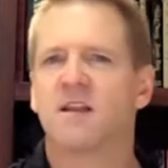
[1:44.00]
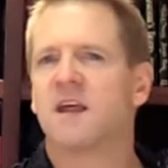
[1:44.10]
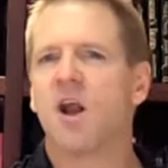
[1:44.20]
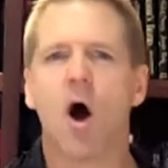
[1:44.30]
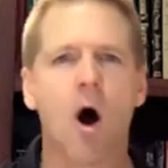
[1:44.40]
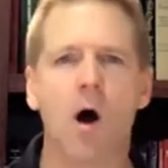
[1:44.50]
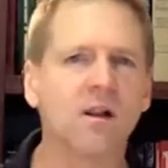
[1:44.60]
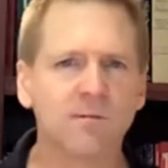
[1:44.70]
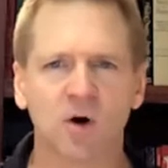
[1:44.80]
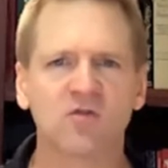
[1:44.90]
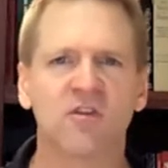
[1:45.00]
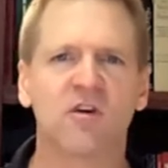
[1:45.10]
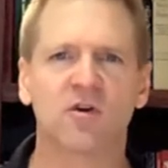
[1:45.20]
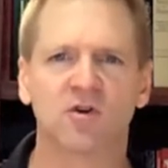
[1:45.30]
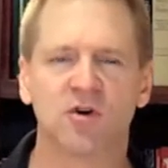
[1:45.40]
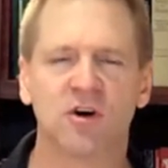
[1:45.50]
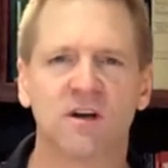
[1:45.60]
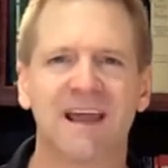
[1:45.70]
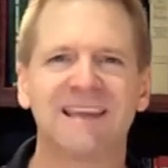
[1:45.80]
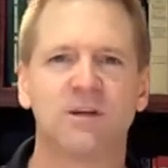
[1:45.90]
that all emotions are
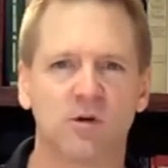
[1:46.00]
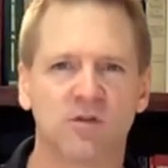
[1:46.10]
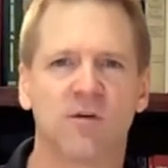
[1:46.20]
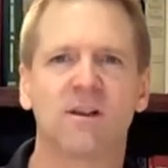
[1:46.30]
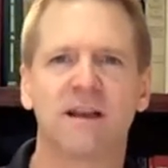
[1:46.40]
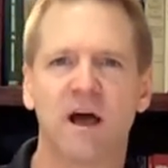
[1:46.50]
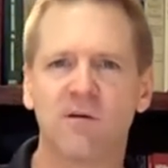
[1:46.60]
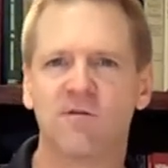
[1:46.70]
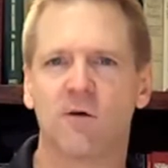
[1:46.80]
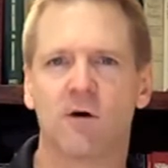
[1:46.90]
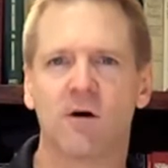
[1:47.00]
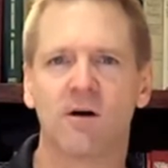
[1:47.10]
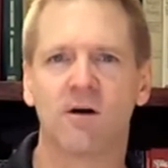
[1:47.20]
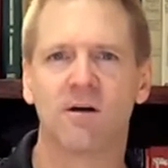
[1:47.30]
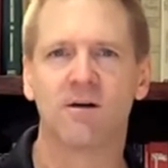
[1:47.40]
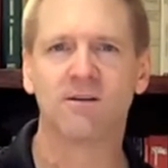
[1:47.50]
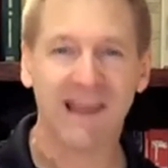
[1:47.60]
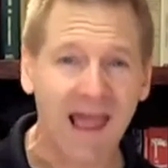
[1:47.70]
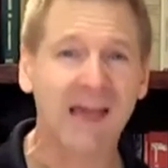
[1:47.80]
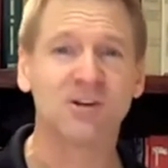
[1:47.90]
good, useful, and helpful.
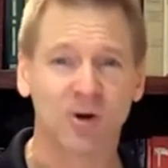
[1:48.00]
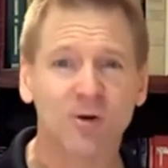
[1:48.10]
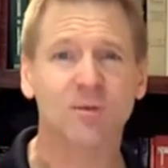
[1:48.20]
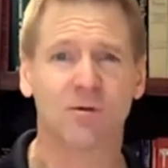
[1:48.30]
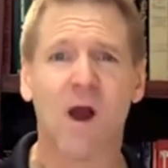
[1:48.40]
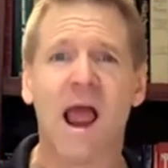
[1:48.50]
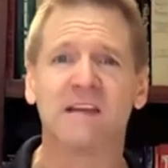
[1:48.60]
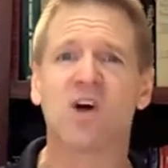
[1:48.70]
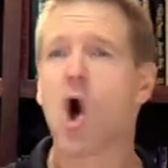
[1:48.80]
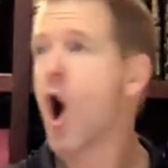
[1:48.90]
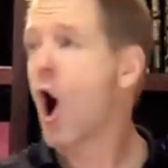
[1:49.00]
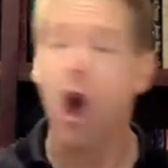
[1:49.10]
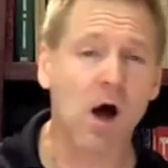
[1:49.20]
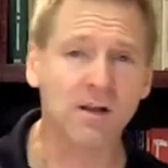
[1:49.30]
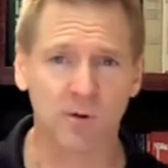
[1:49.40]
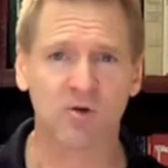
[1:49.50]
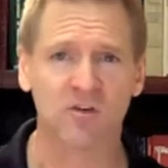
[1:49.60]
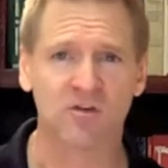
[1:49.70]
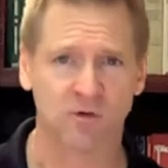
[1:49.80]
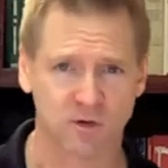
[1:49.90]
Yeah, you heard me right. All emotions are